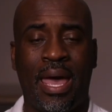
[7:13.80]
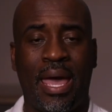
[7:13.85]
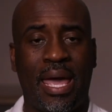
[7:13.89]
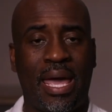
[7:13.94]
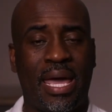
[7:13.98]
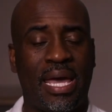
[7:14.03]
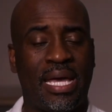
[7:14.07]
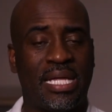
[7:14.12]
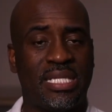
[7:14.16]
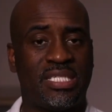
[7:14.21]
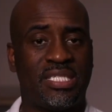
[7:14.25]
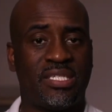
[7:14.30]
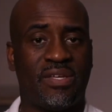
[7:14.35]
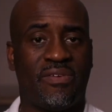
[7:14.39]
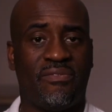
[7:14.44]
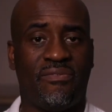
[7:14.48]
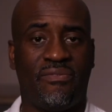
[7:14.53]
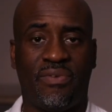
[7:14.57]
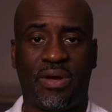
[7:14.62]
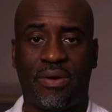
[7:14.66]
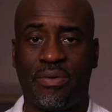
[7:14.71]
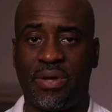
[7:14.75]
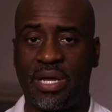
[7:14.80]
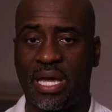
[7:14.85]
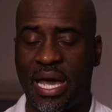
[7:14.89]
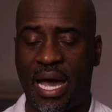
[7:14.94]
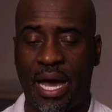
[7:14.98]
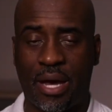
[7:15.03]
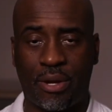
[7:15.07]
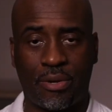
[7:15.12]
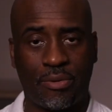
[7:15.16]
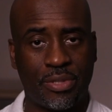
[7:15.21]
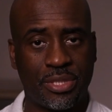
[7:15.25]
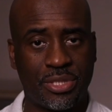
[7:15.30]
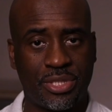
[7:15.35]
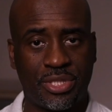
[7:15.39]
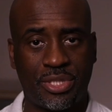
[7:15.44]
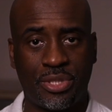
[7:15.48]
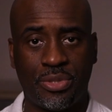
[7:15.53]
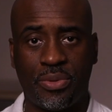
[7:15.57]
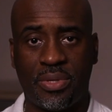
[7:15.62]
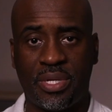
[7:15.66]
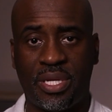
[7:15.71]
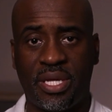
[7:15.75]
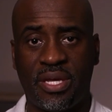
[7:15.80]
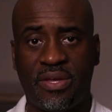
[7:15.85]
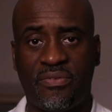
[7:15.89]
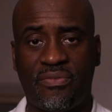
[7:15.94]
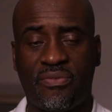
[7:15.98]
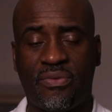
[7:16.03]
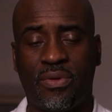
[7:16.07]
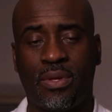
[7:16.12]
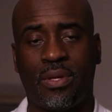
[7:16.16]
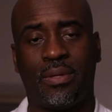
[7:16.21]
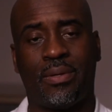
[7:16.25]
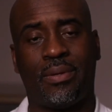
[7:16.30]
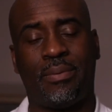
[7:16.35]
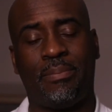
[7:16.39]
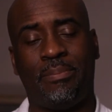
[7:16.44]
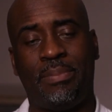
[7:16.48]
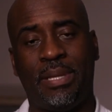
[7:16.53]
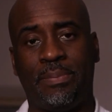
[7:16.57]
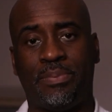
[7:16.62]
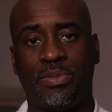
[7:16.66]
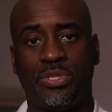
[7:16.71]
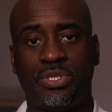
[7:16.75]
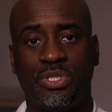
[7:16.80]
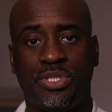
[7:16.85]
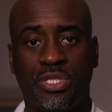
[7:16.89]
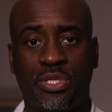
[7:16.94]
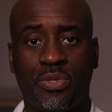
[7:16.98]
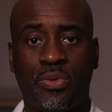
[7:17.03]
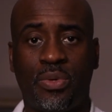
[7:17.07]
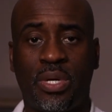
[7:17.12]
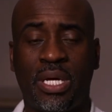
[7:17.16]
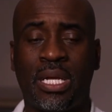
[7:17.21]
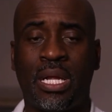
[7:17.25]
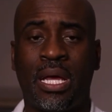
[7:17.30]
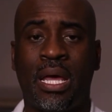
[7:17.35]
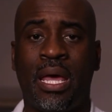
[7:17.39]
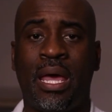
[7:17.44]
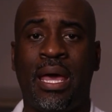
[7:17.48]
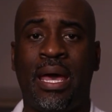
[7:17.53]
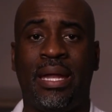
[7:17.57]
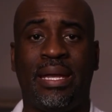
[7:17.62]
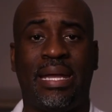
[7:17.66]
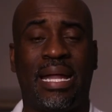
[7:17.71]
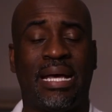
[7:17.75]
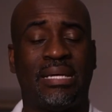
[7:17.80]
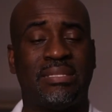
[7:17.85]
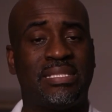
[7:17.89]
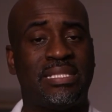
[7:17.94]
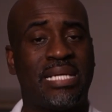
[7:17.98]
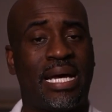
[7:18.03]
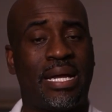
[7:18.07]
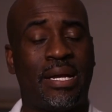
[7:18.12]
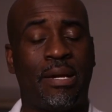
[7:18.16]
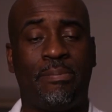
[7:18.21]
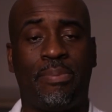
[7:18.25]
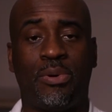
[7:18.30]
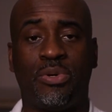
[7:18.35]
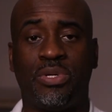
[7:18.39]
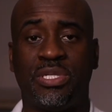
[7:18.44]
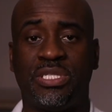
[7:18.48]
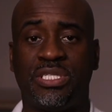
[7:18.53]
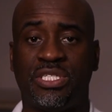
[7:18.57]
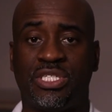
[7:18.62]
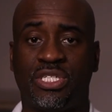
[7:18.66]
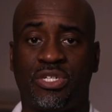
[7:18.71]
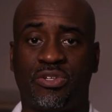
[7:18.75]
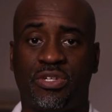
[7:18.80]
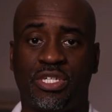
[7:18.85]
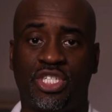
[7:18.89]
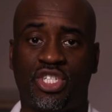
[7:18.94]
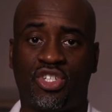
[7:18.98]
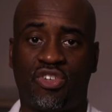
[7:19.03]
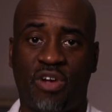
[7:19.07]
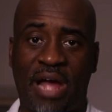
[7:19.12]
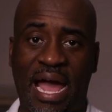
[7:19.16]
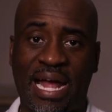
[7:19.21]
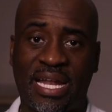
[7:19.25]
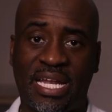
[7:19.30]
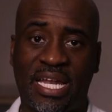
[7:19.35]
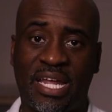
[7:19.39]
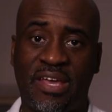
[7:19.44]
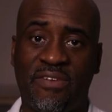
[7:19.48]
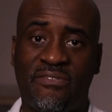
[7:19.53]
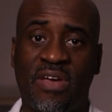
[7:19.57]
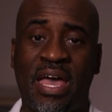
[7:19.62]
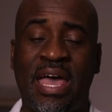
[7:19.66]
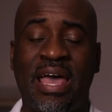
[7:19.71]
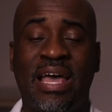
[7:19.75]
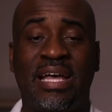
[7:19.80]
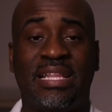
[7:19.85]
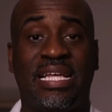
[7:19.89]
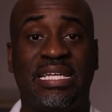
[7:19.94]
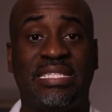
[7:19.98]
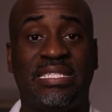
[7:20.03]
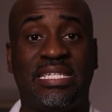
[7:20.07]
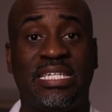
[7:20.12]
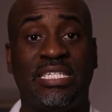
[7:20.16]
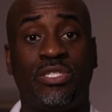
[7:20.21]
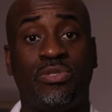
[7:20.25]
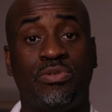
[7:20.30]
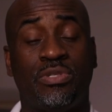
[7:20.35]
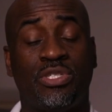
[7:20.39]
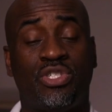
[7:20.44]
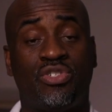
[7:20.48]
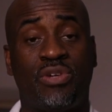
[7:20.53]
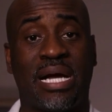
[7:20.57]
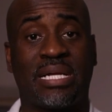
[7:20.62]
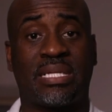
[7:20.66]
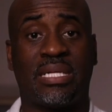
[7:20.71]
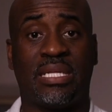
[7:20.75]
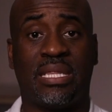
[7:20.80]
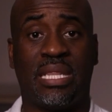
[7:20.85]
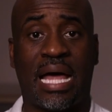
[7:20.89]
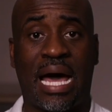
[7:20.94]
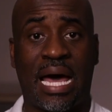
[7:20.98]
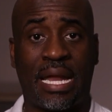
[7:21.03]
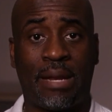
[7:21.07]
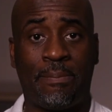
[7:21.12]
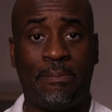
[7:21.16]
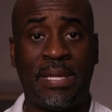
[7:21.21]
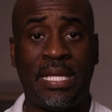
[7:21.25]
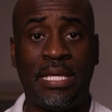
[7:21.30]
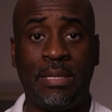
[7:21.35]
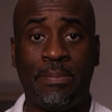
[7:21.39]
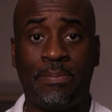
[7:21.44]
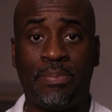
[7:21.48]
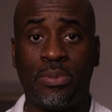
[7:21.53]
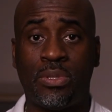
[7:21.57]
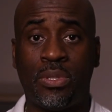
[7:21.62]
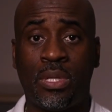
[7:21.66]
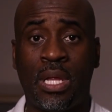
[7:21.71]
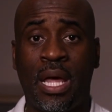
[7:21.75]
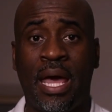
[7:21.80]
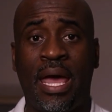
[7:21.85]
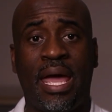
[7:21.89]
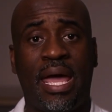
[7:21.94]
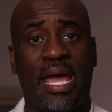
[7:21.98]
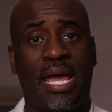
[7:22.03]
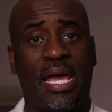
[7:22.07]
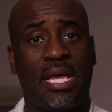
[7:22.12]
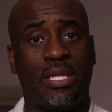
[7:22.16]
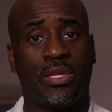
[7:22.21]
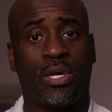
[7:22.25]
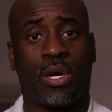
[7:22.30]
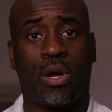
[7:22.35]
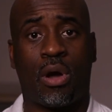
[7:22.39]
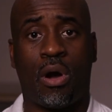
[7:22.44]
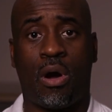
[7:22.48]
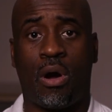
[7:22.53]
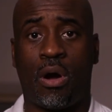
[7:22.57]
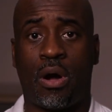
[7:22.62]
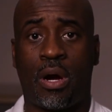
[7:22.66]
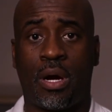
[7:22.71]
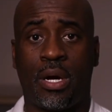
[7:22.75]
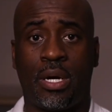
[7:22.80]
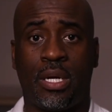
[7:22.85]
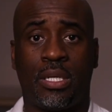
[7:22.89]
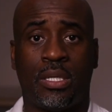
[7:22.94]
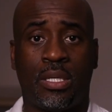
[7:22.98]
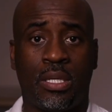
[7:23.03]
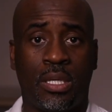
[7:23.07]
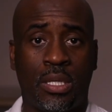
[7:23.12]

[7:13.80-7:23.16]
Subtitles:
It's very counterintuitive. People do it. Now, sign-up bonuses are attractive. They tend to attract a lot of people in the card